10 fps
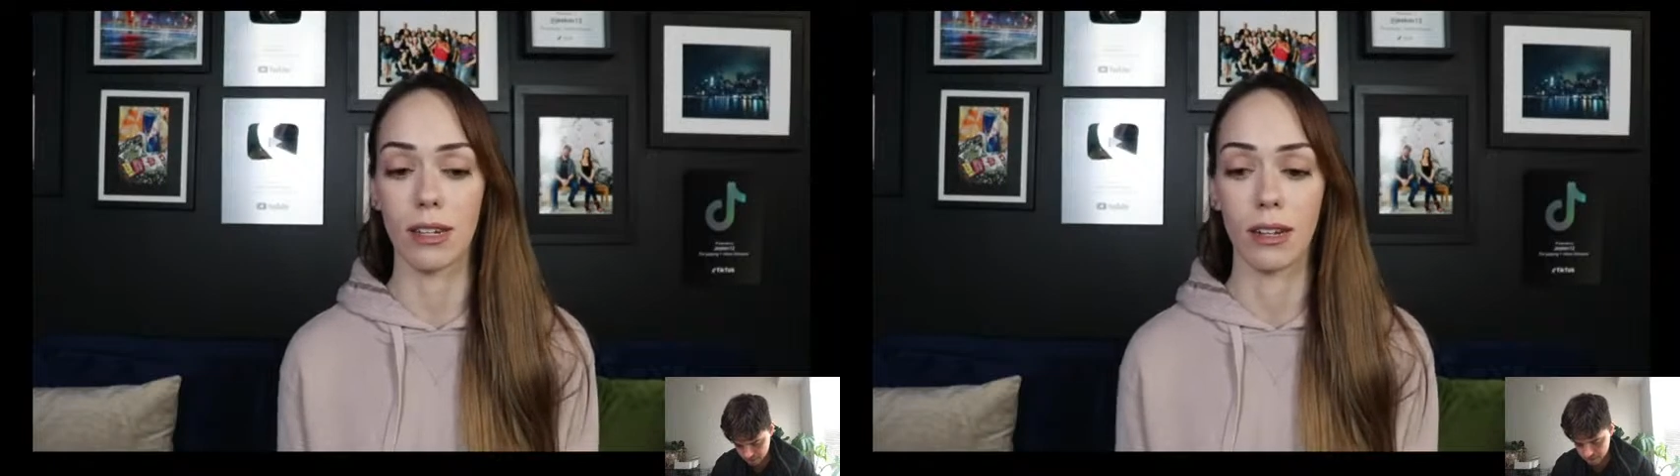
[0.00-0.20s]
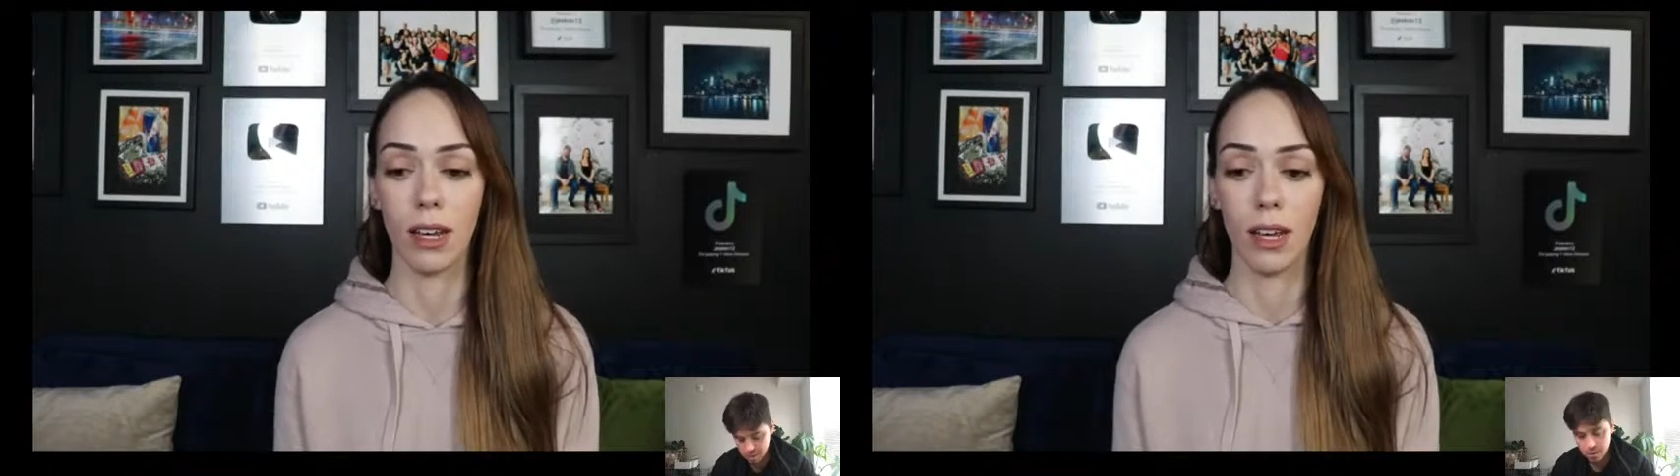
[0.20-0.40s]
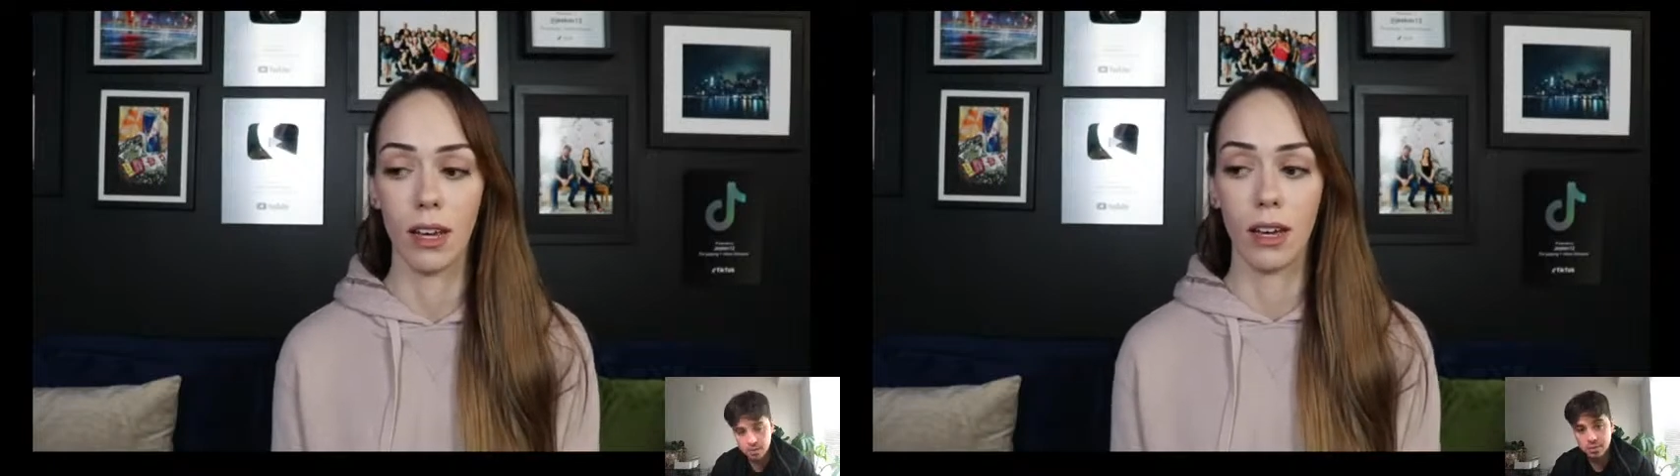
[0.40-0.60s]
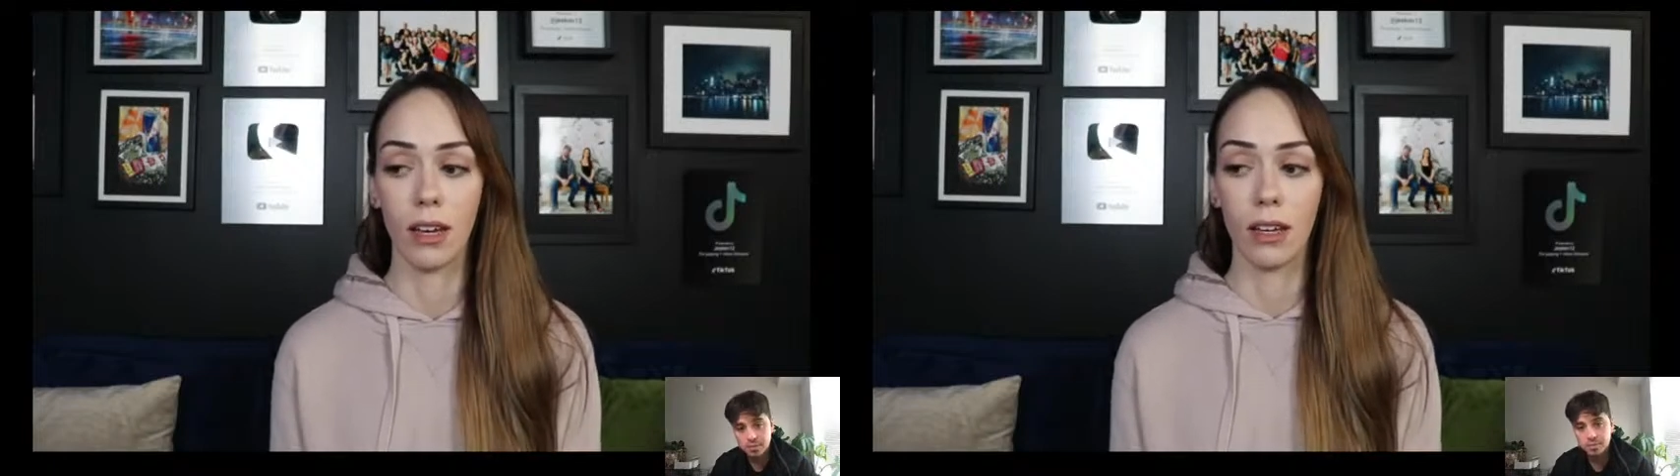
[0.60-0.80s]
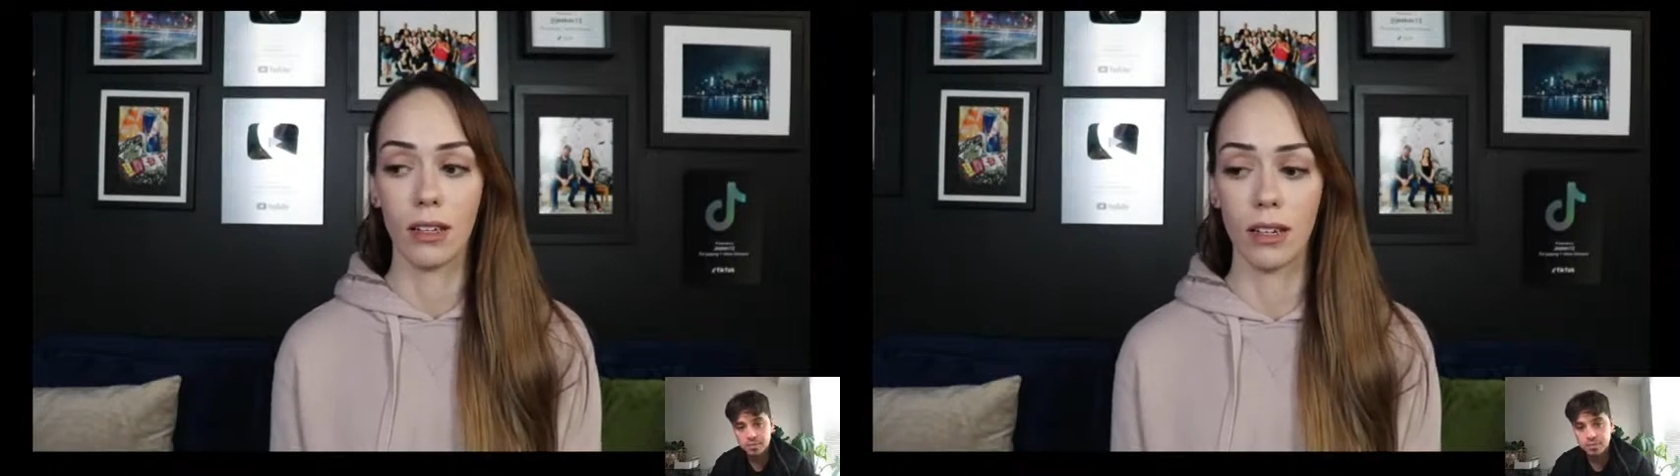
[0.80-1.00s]
And,
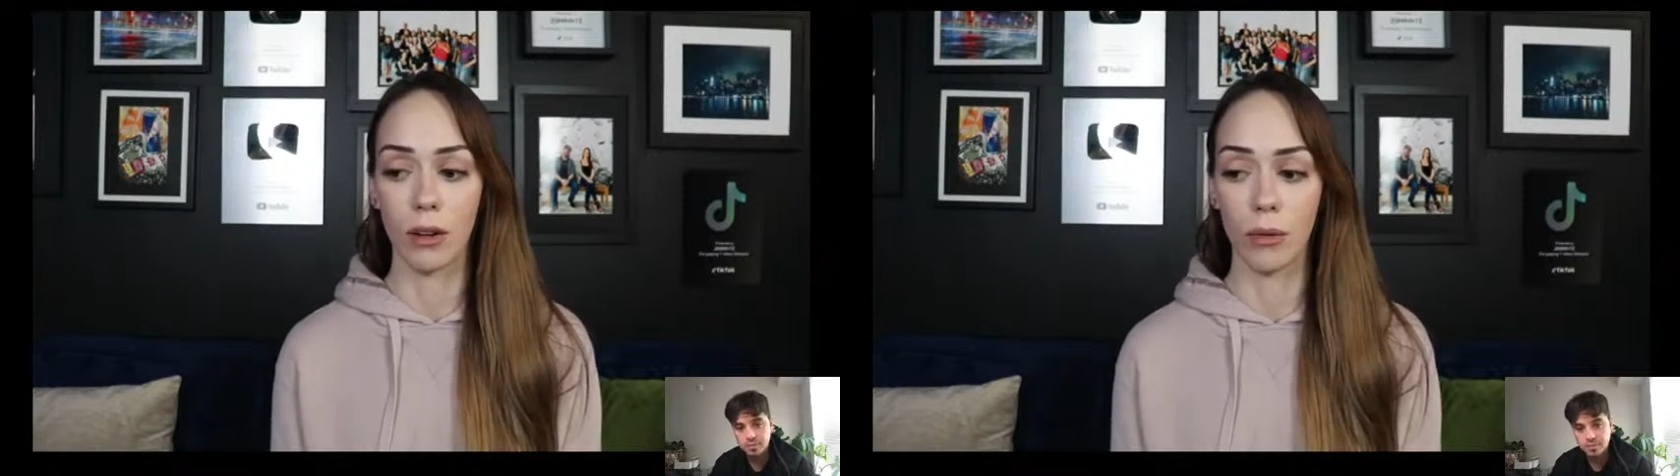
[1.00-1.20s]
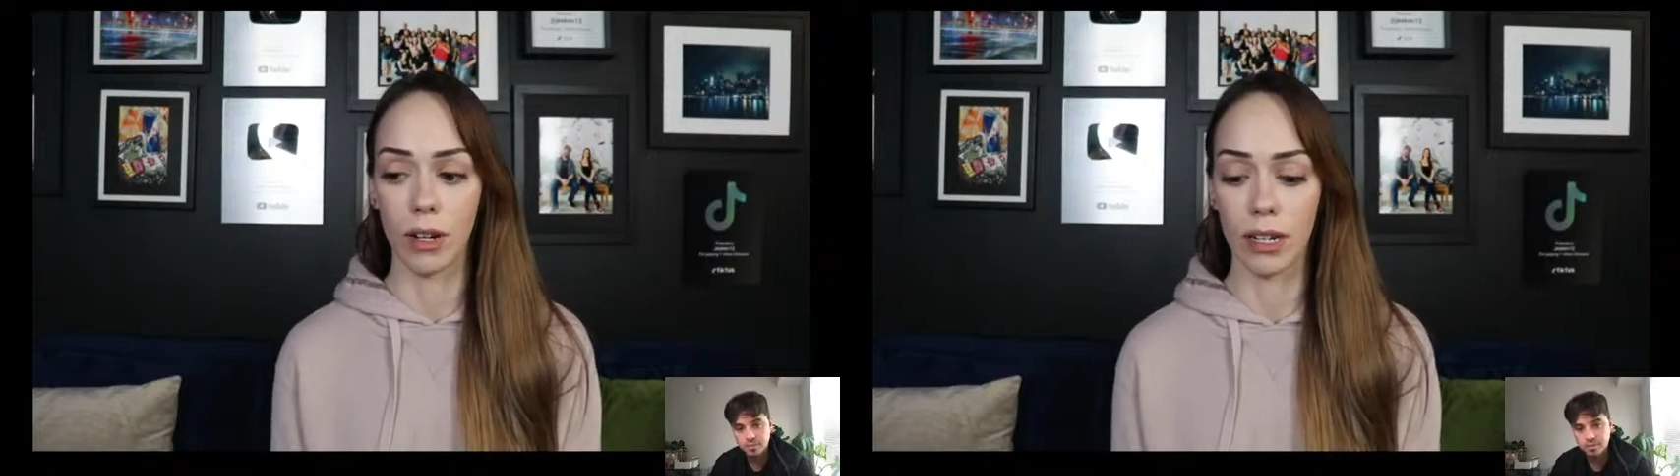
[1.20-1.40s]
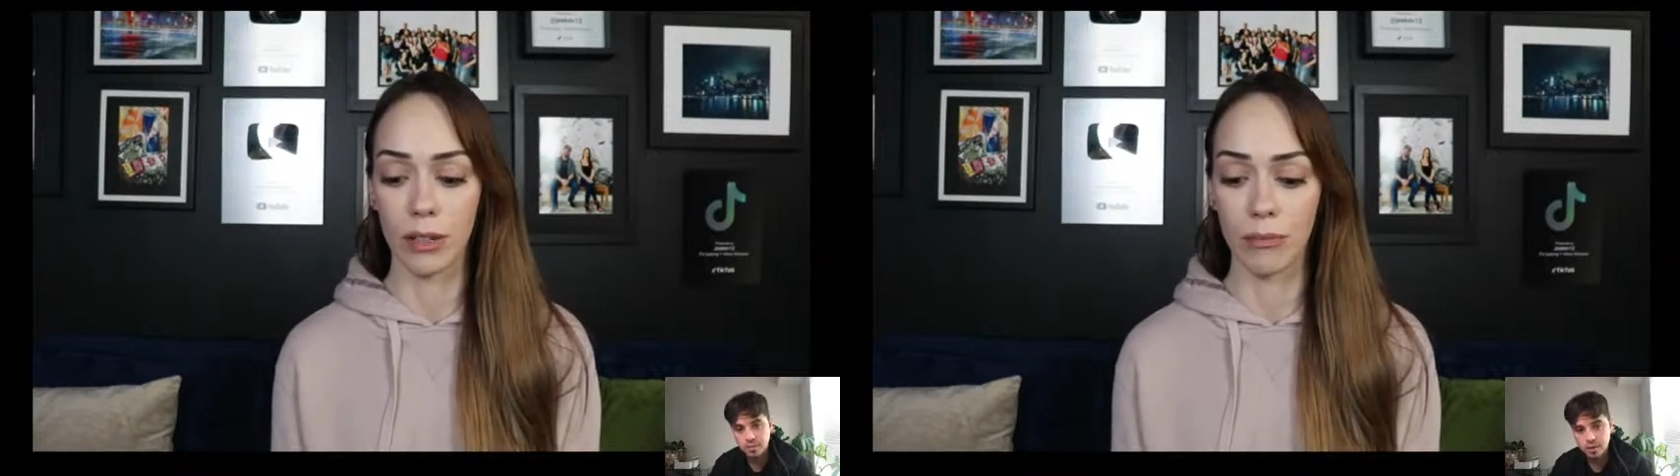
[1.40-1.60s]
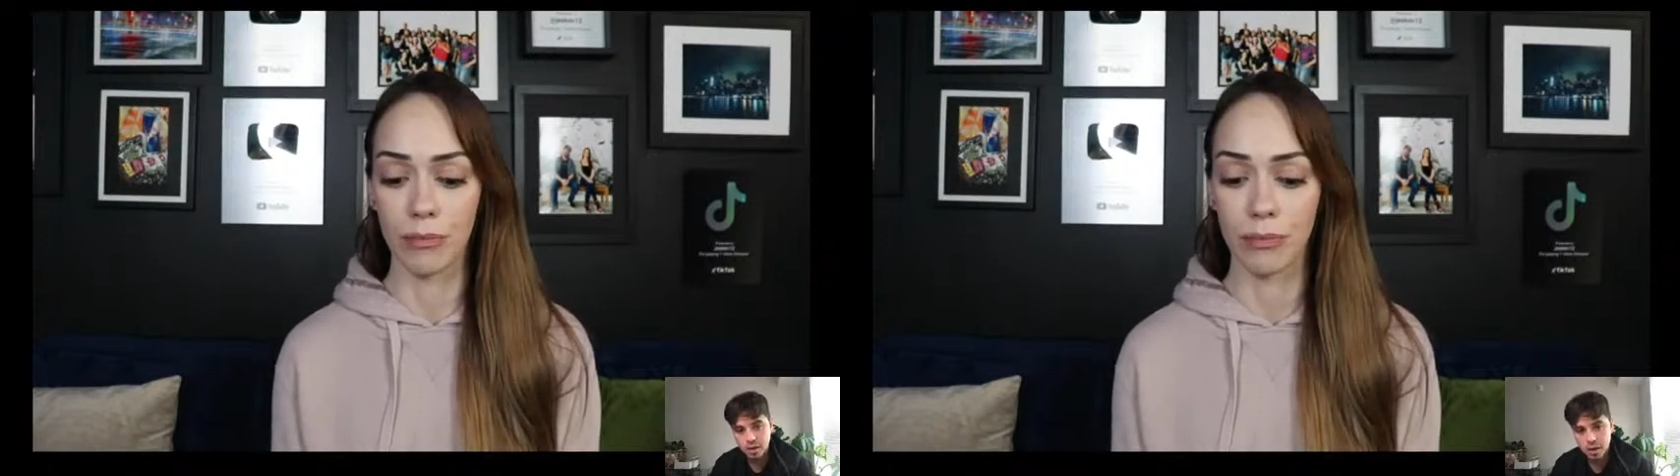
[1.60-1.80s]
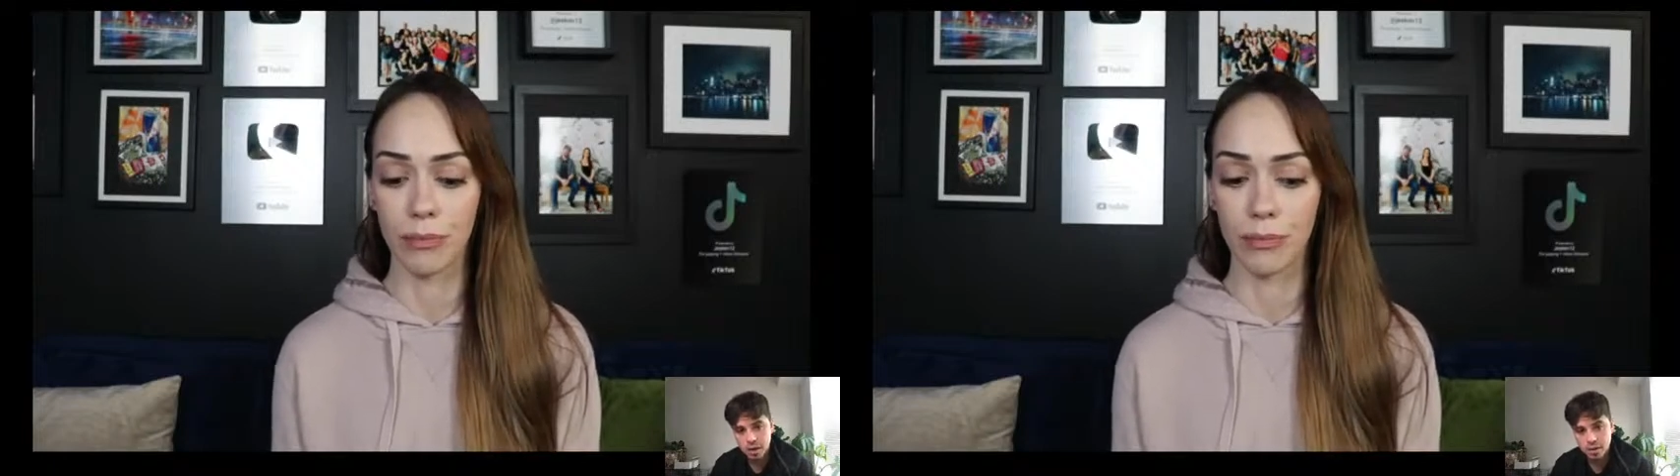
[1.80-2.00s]
you know,
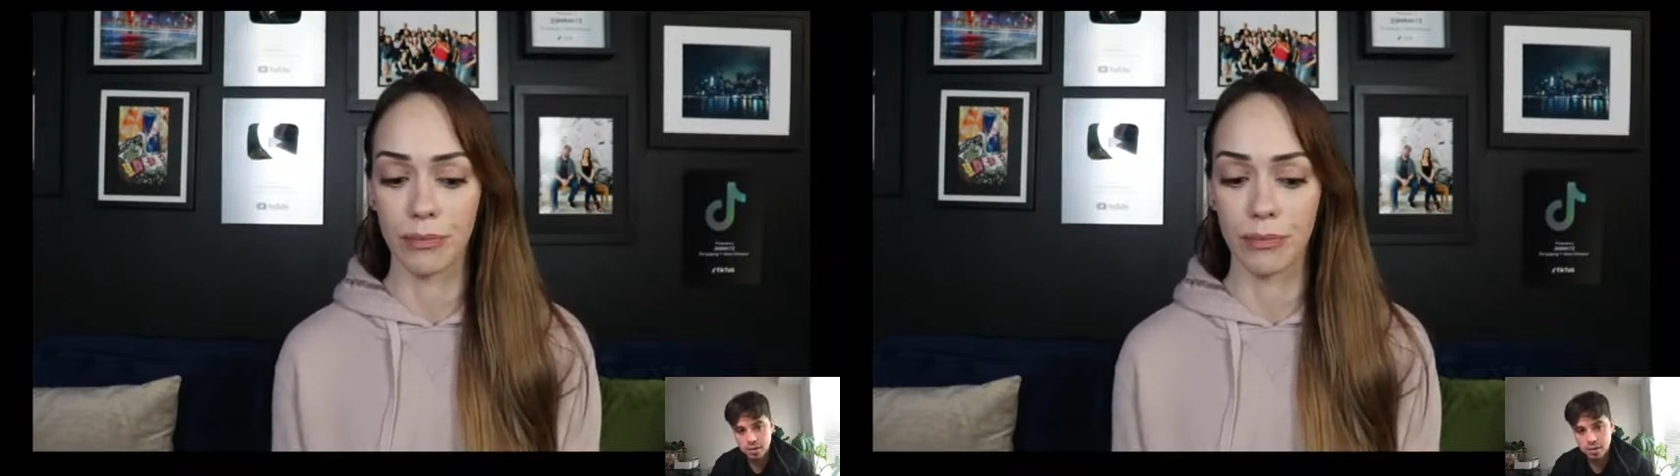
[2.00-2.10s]
um,